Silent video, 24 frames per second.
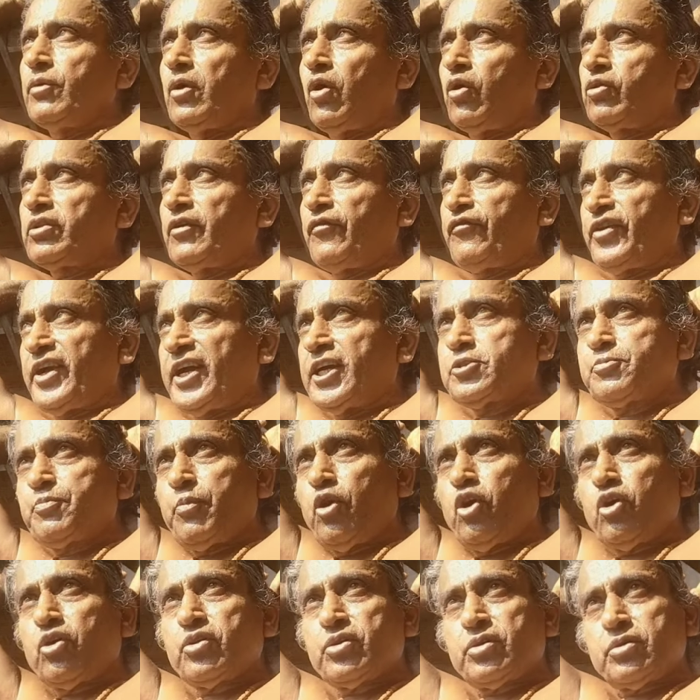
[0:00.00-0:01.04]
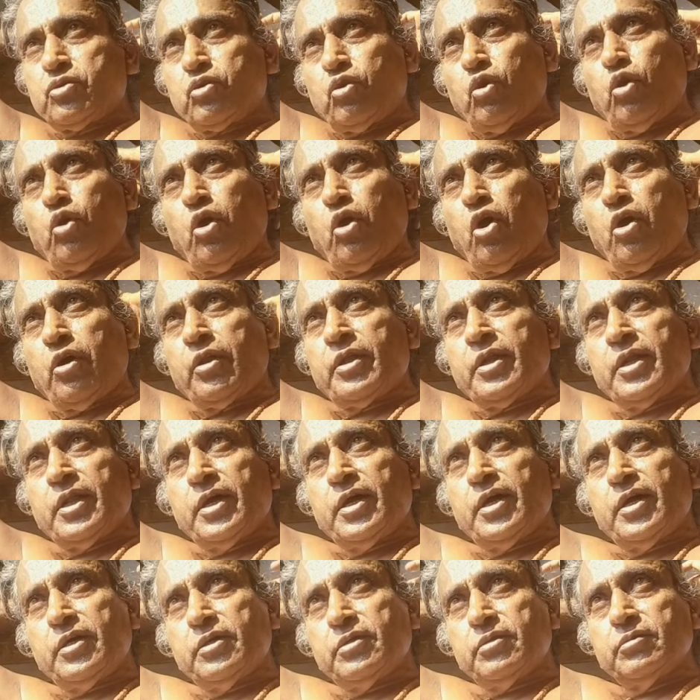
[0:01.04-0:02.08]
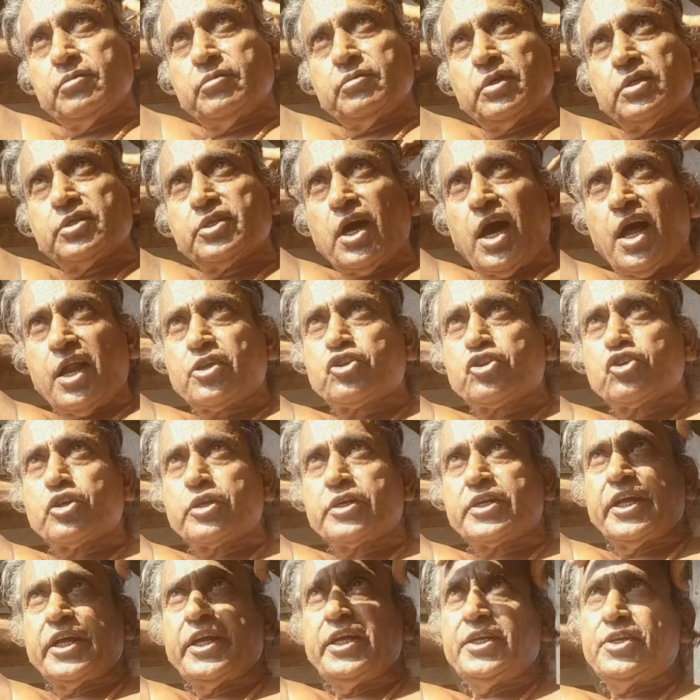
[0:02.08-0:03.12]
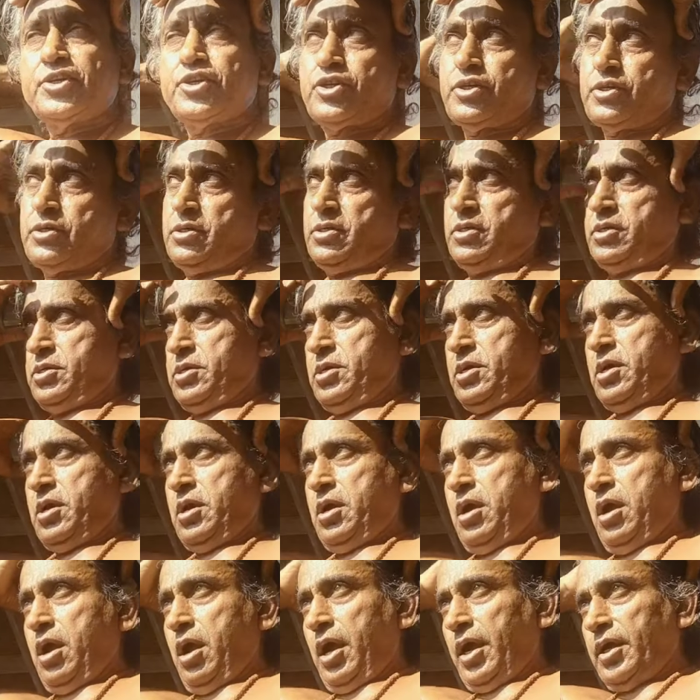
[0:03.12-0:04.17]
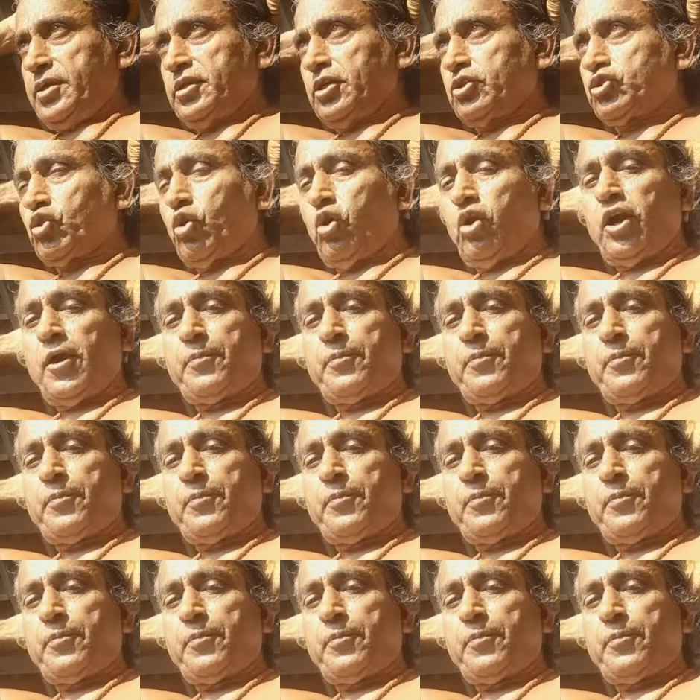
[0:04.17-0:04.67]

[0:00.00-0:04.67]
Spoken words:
the Facebook, go on the Dark Retreat and the Solar